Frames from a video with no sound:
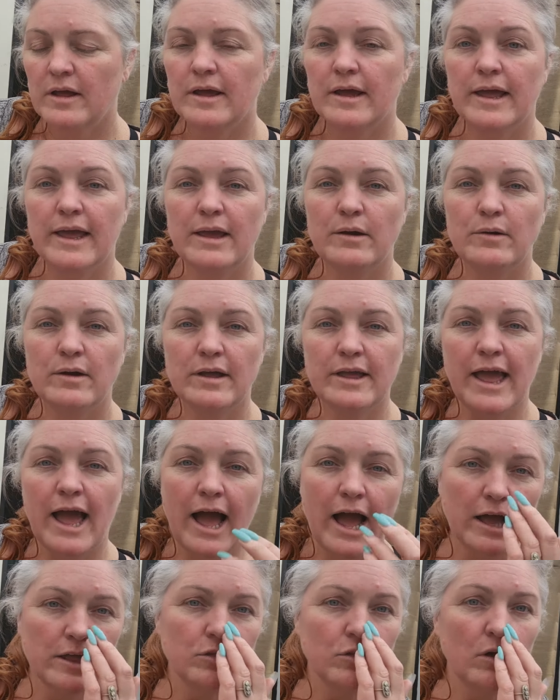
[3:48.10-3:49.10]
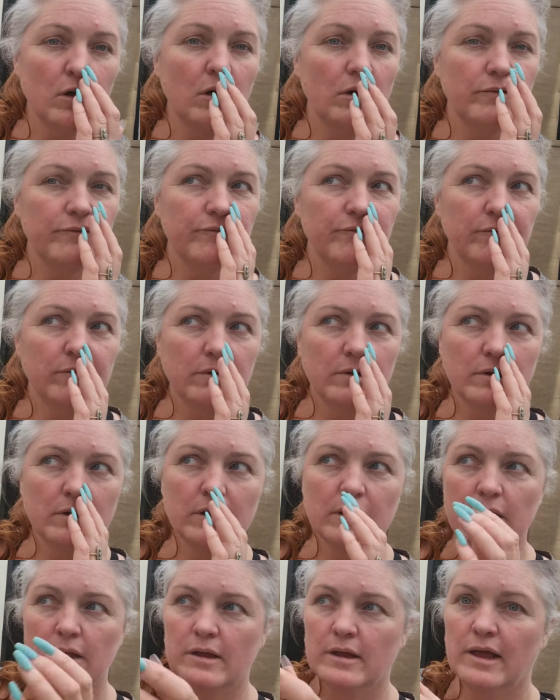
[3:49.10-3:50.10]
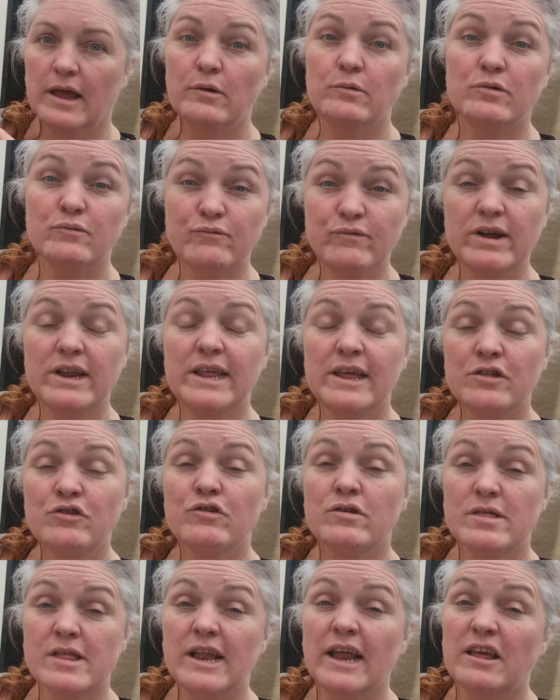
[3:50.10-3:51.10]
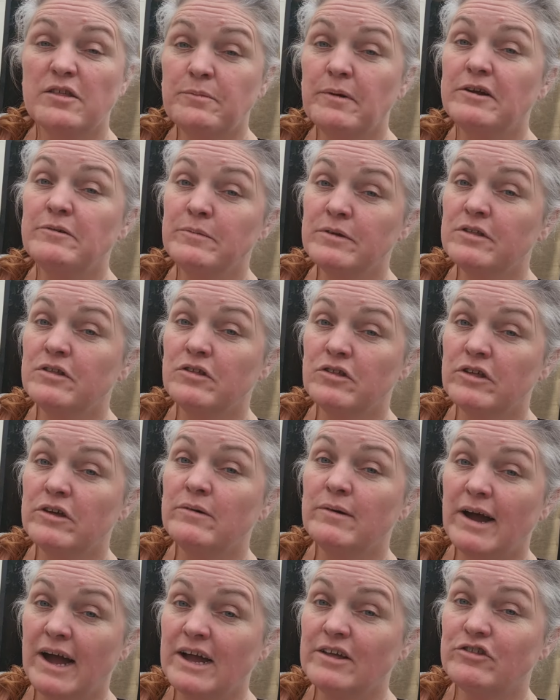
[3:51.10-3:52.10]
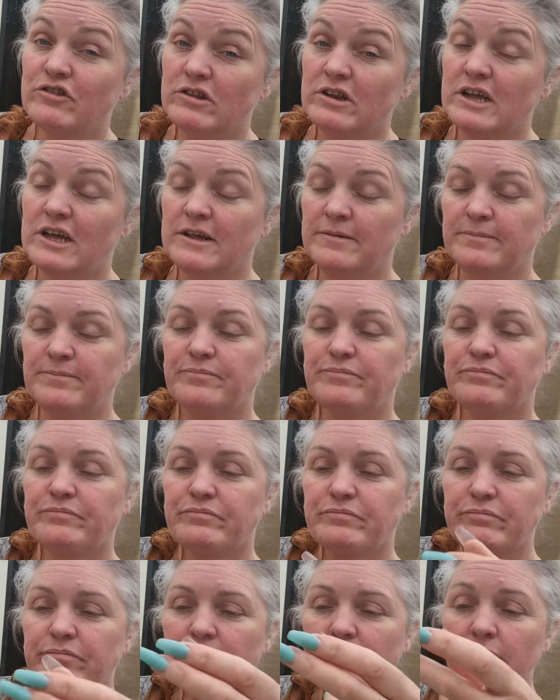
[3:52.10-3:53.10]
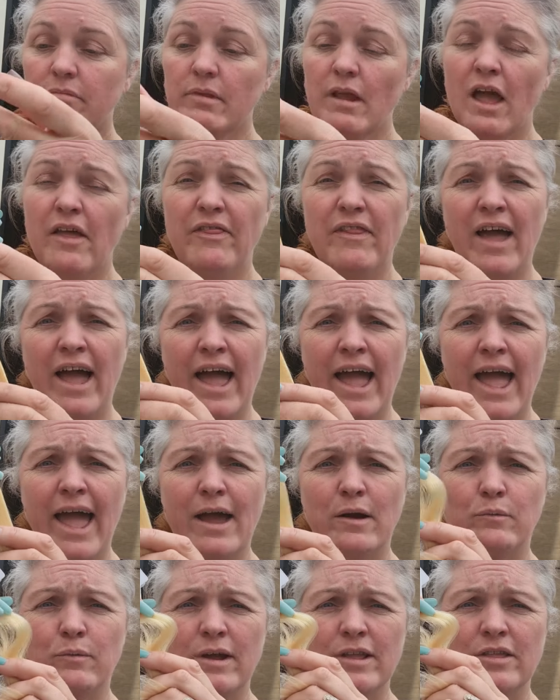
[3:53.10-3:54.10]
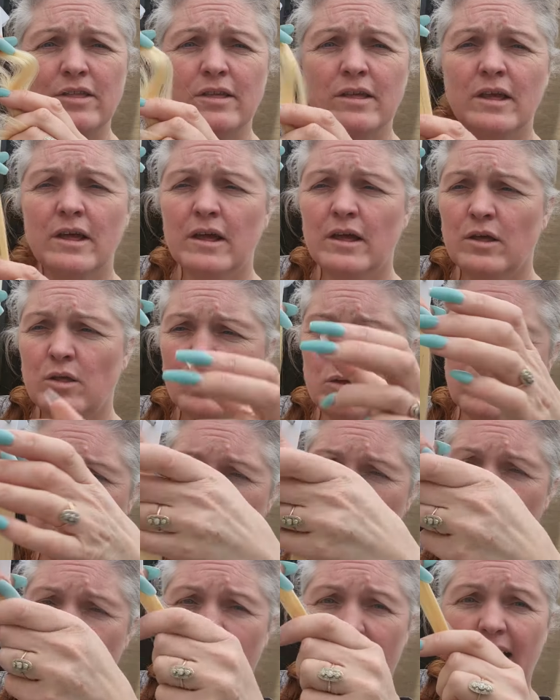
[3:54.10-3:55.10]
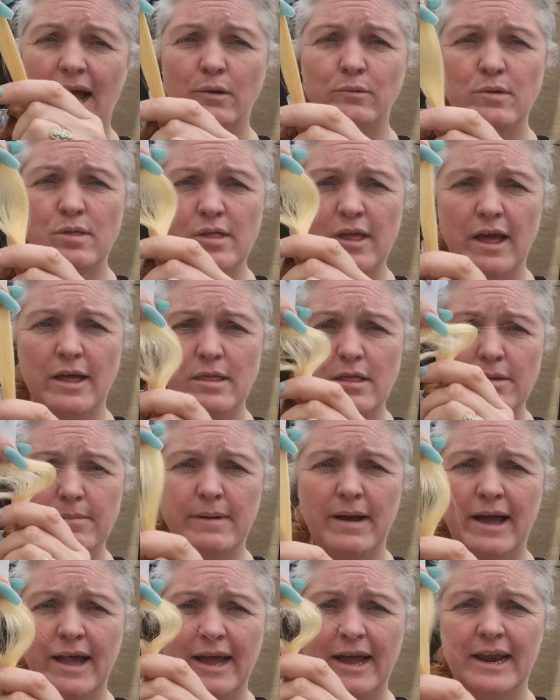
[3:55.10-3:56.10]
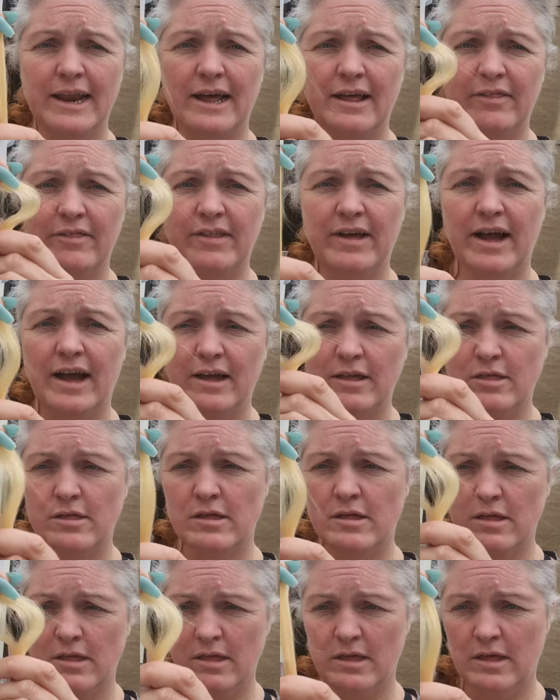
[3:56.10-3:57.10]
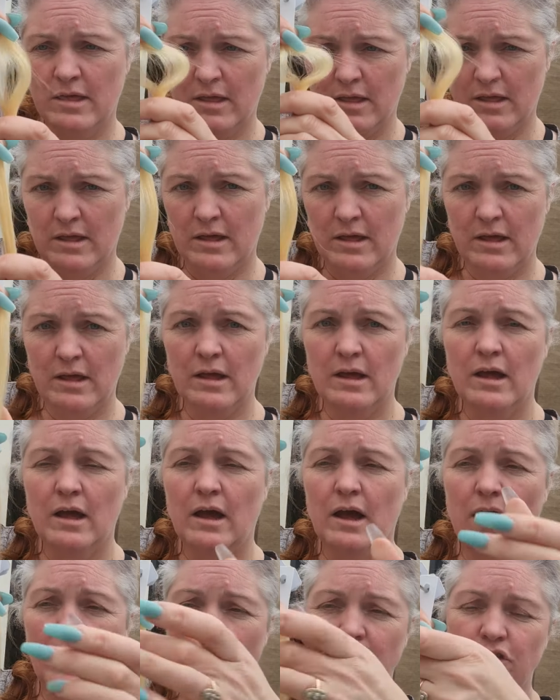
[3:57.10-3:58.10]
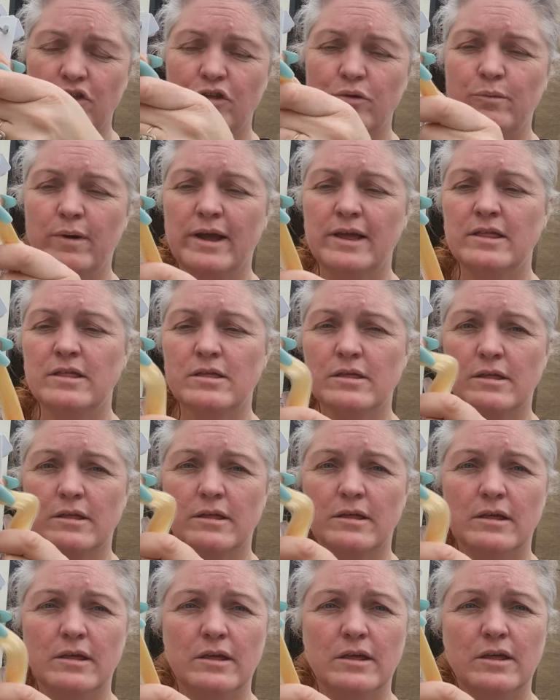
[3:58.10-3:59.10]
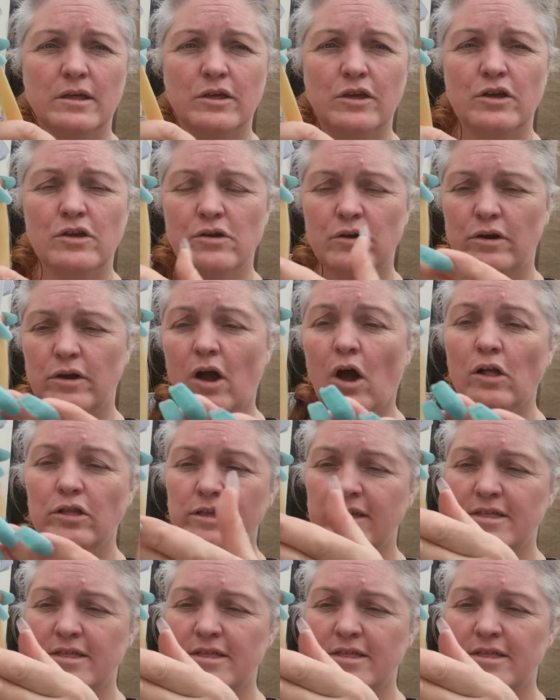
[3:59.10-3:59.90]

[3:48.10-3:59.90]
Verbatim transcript: it kind of it was a really interesting experiment to do actually and the hair went so like i was testing my hair like that and you went you know all you